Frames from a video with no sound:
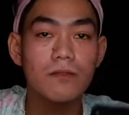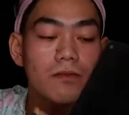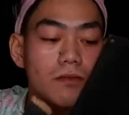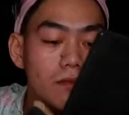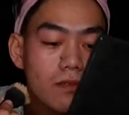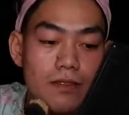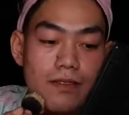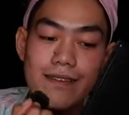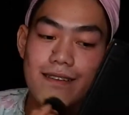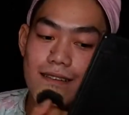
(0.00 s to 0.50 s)

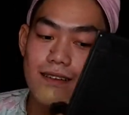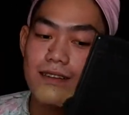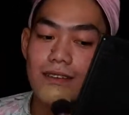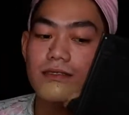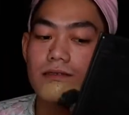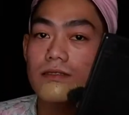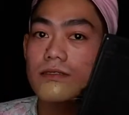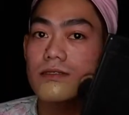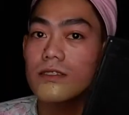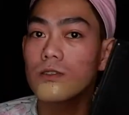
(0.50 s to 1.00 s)
And
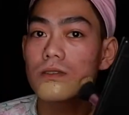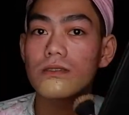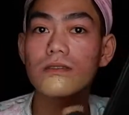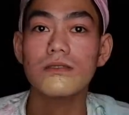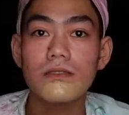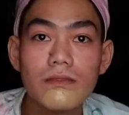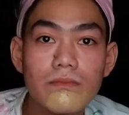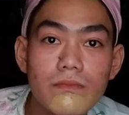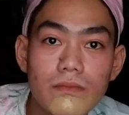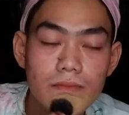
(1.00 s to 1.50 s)
you can
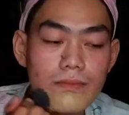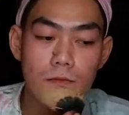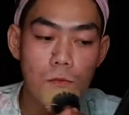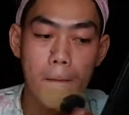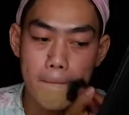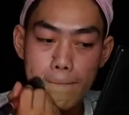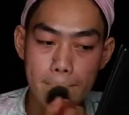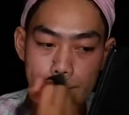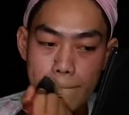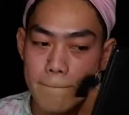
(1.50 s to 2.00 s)
buy it sa
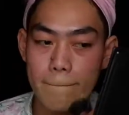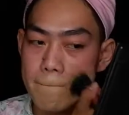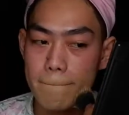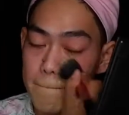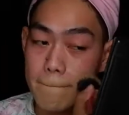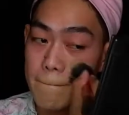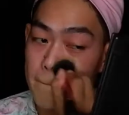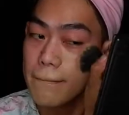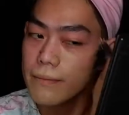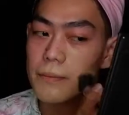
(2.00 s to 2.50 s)
SM Department
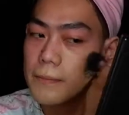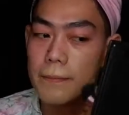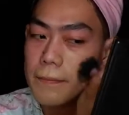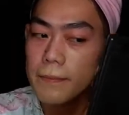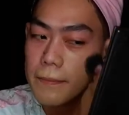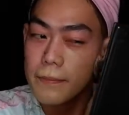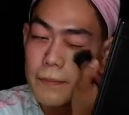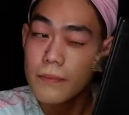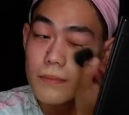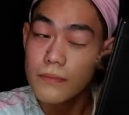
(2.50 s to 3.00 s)
Store,
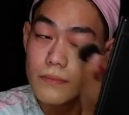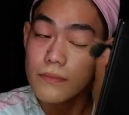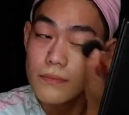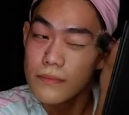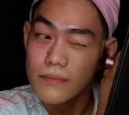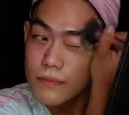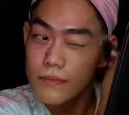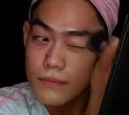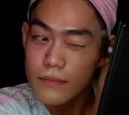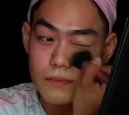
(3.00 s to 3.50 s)

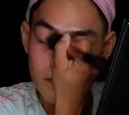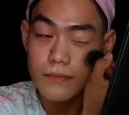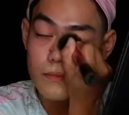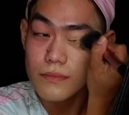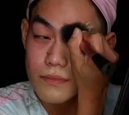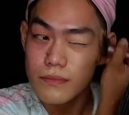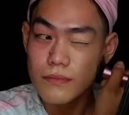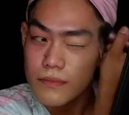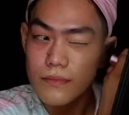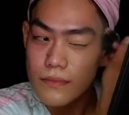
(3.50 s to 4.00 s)
sa
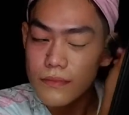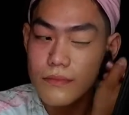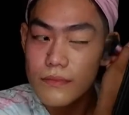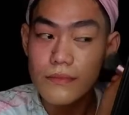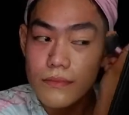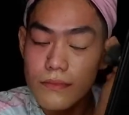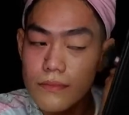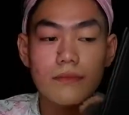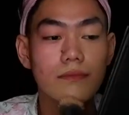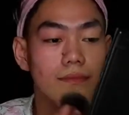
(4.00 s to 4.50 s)
Watson's,
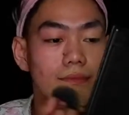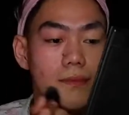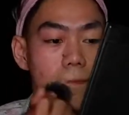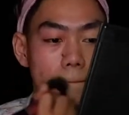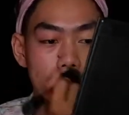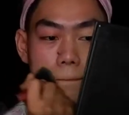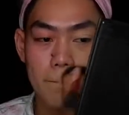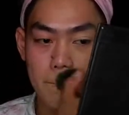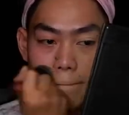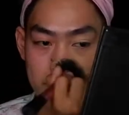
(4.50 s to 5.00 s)
and
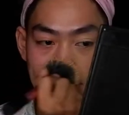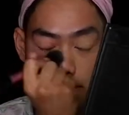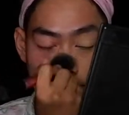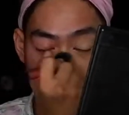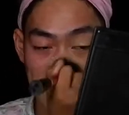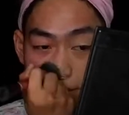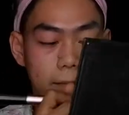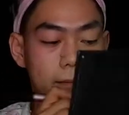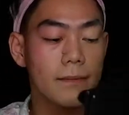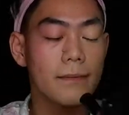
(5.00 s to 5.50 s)

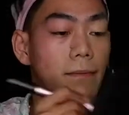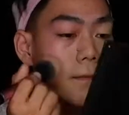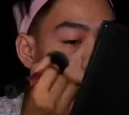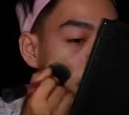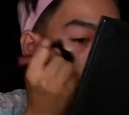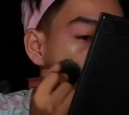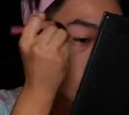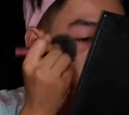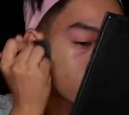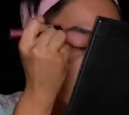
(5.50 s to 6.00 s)
any
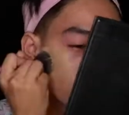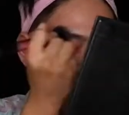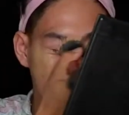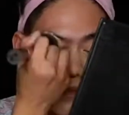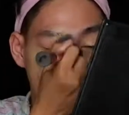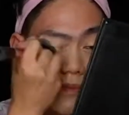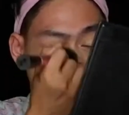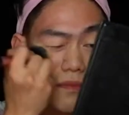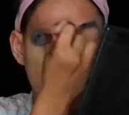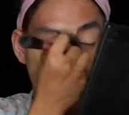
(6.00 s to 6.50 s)
makeup
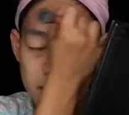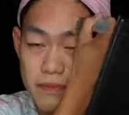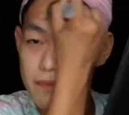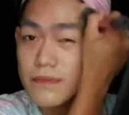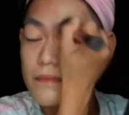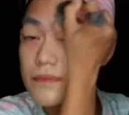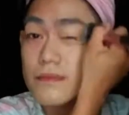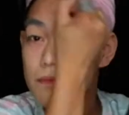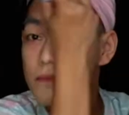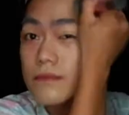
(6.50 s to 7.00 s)

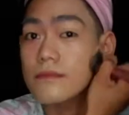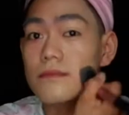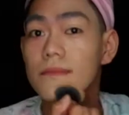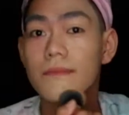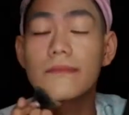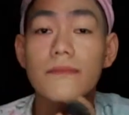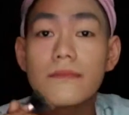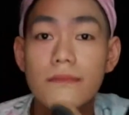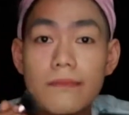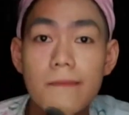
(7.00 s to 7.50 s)

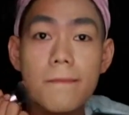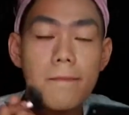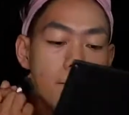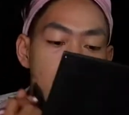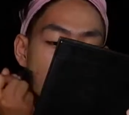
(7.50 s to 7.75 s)
stand sa